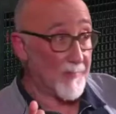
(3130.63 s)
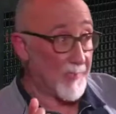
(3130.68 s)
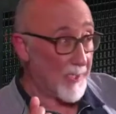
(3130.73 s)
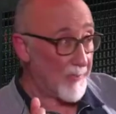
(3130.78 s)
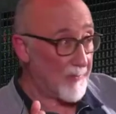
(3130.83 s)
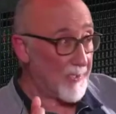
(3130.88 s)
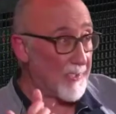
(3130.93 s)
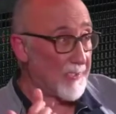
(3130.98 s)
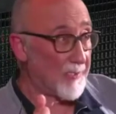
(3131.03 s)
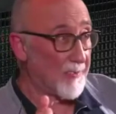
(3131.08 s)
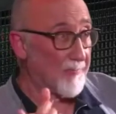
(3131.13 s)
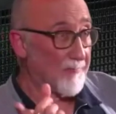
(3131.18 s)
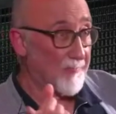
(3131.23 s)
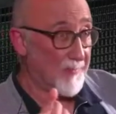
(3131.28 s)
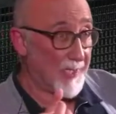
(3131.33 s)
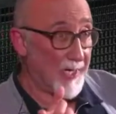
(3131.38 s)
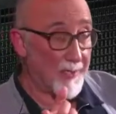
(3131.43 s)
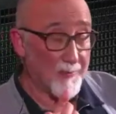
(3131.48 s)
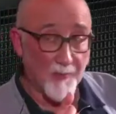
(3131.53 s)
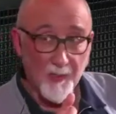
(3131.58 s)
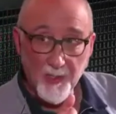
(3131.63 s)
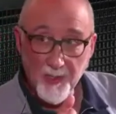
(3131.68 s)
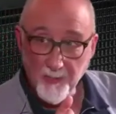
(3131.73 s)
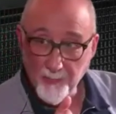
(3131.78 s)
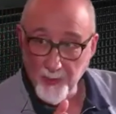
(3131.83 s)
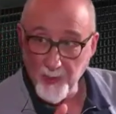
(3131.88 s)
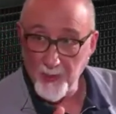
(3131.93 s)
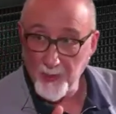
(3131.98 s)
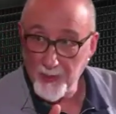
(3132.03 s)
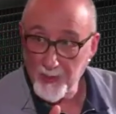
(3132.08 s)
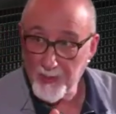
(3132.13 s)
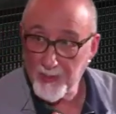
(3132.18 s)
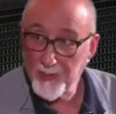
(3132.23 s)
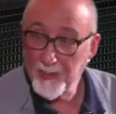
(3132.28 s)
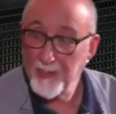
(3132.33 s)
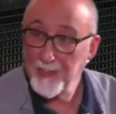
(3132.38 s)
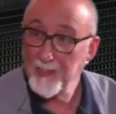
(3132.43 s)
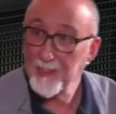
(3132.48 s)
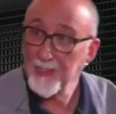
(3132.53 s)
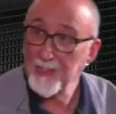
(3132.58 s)
There is a chapter in the book,
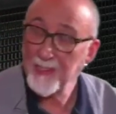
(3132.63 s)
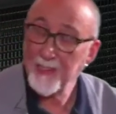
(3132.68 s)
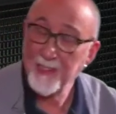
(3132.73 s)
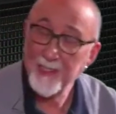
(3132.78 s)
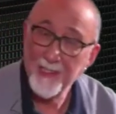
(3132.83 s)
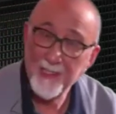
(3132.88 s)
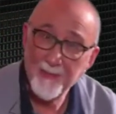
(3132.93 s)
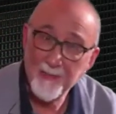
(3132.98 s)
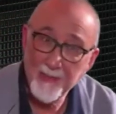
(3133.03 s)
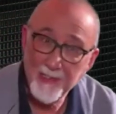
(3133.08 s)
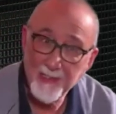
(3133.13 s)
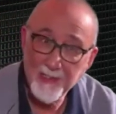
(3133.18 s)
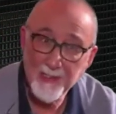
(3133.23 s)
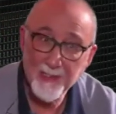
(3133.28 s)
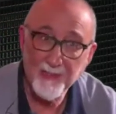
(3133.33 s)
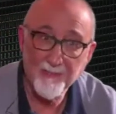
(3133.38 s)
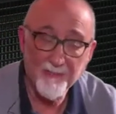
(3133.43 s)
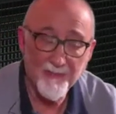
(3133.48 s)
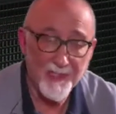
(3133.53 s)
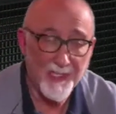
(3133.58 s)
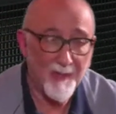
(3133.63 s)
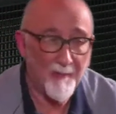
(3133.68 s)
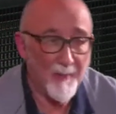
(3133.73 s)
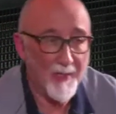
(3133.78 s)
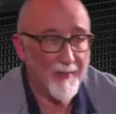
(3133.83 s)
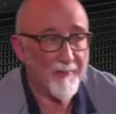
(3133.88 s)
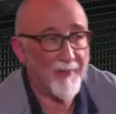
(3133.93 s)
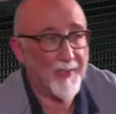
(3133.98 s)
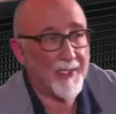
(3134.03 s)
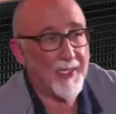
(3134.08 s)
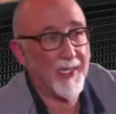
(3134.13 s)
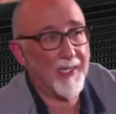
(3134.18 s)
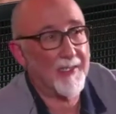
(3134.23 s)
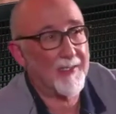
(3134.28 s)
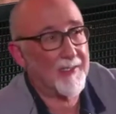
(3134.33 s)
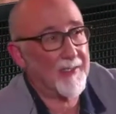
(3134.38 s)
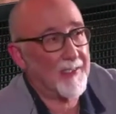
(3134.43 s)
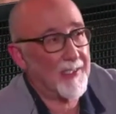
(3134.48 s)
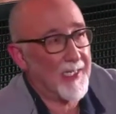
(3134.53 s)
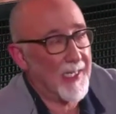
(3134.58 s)
and forgive me if I
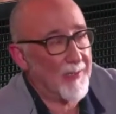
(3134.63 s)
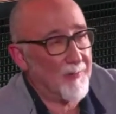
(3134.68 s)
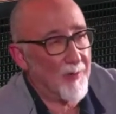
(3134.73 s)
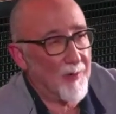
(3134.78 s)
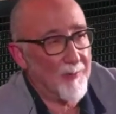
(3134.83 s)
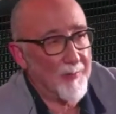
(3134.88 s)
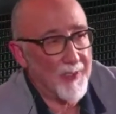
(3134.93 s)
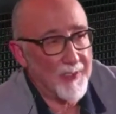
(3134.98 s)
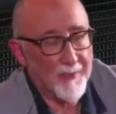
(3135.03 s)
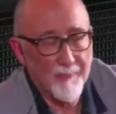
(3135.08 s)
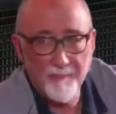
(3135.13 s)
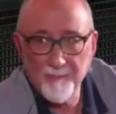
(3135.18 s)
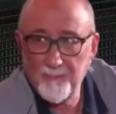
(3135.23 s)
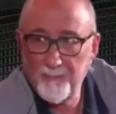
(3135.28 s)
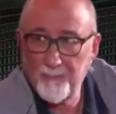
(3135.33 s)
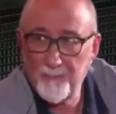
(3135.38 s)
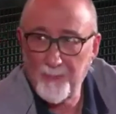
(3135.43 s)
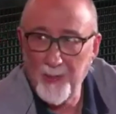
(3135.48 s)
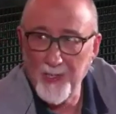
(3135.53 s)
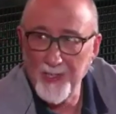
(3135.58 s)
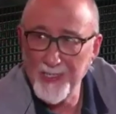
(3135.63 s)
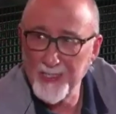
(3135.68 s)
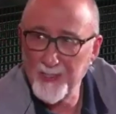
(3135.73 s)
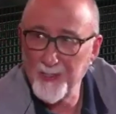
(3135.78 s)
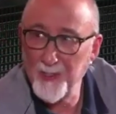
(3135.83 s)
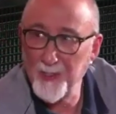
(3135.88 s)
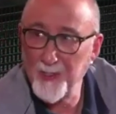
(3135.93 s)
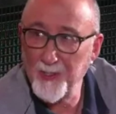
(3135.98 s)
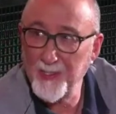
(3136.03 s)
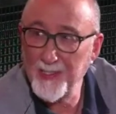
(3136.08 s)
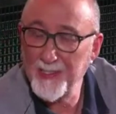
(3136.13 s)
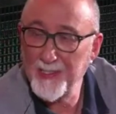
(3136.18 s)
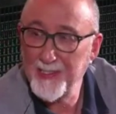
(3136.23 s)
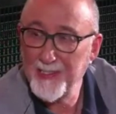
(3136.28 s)
get the name wrong, but Baitung...